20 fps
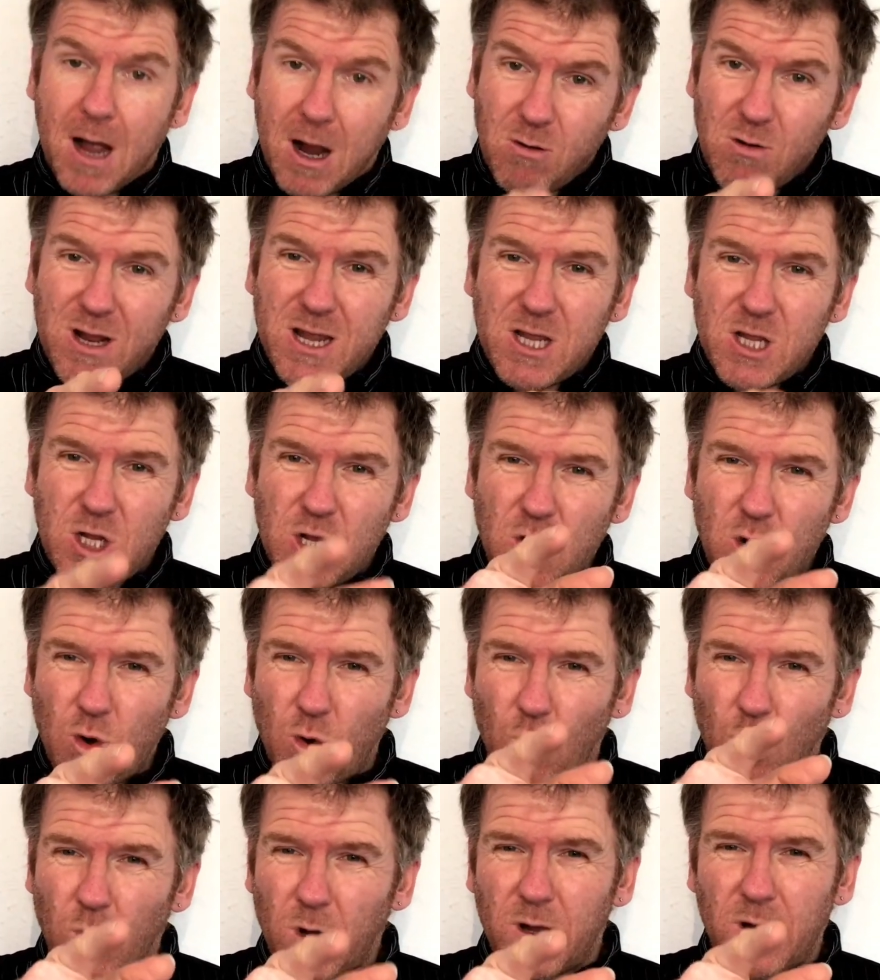Only
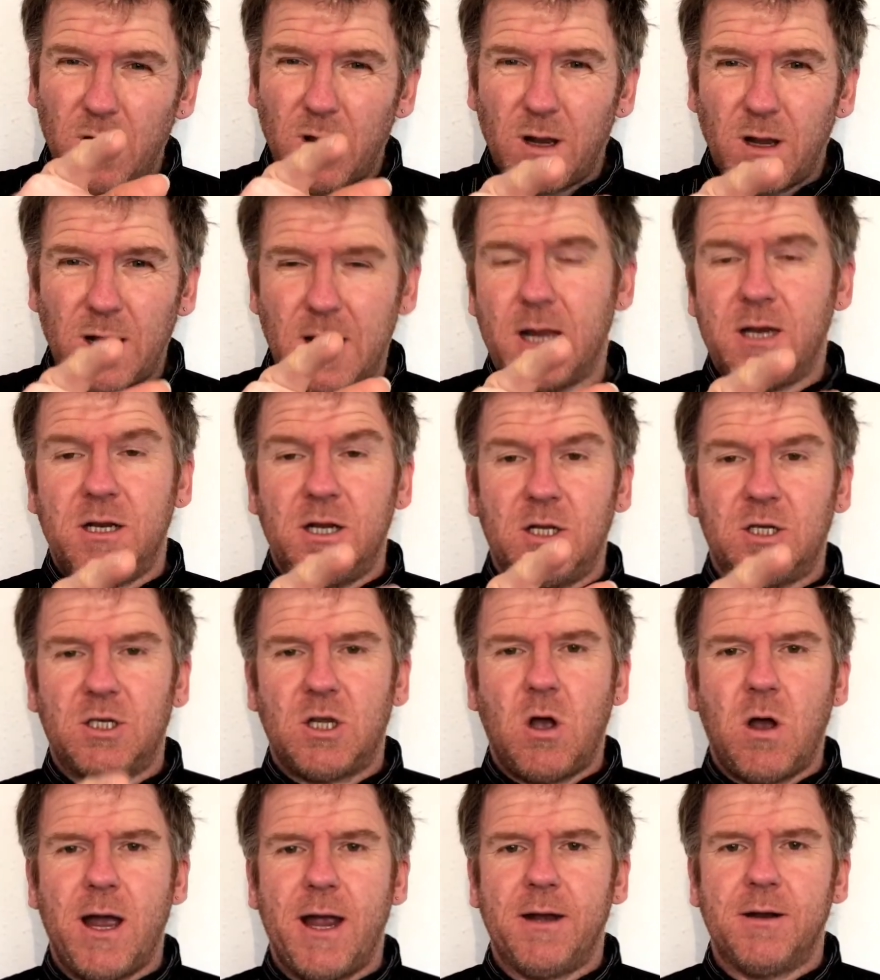you can
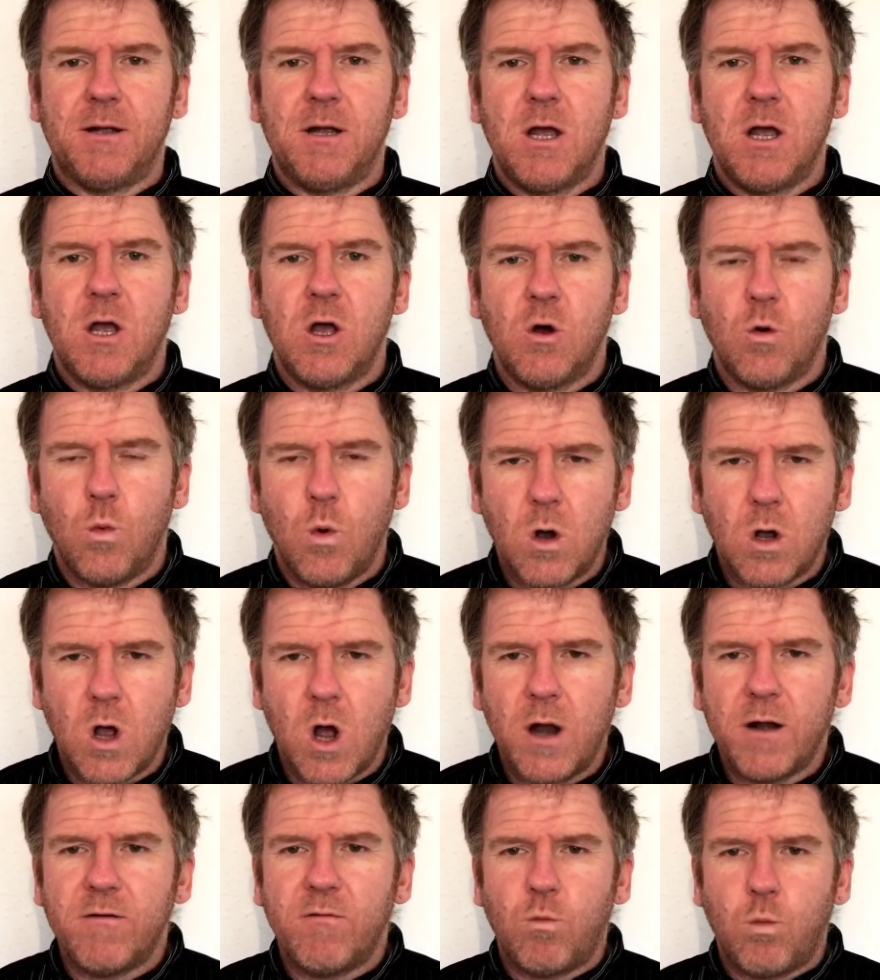decide what
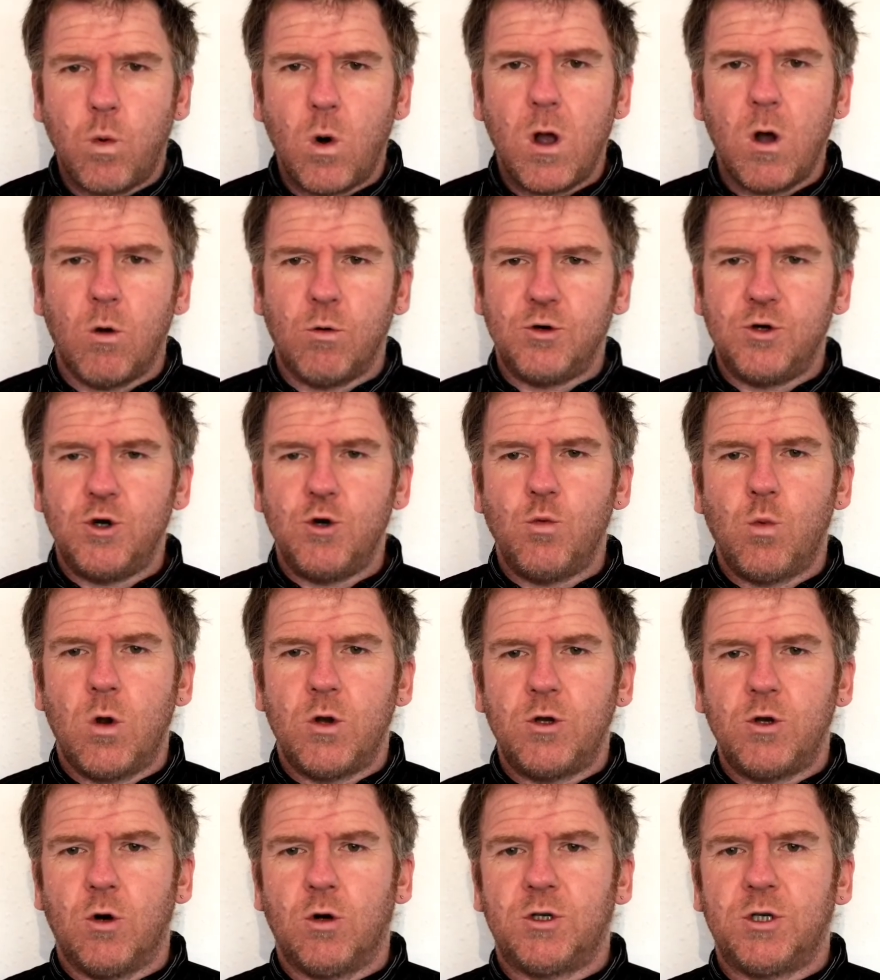kind of world you
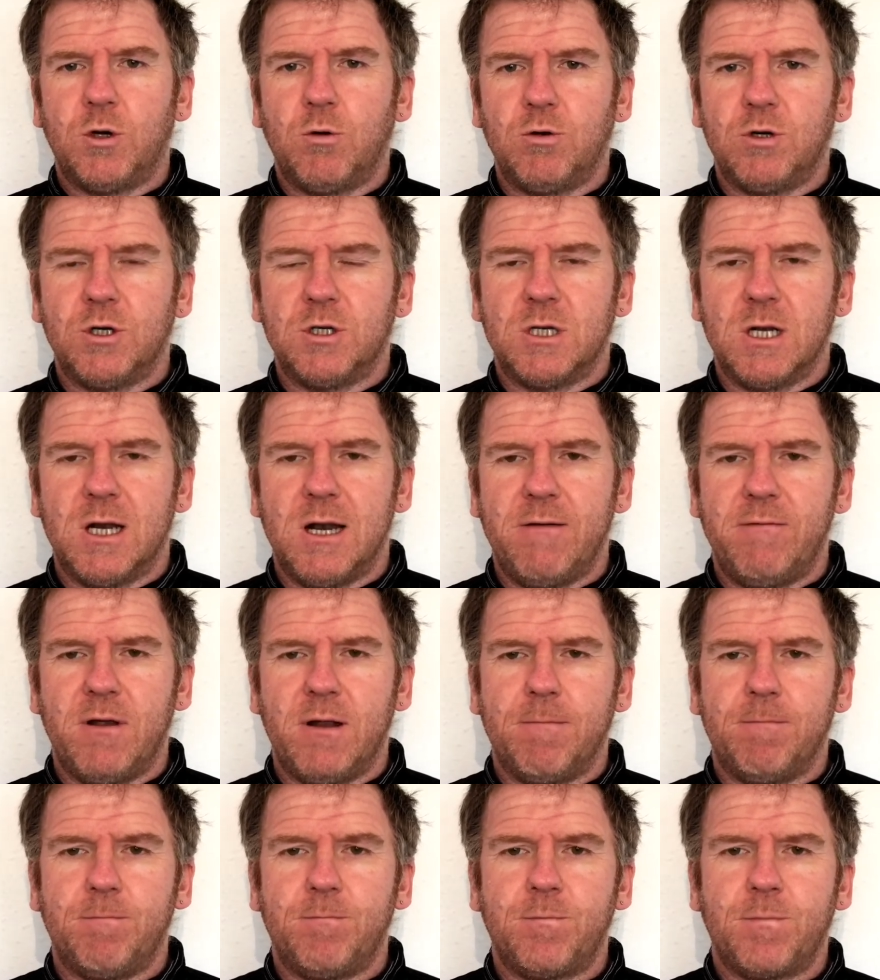want your children to live in.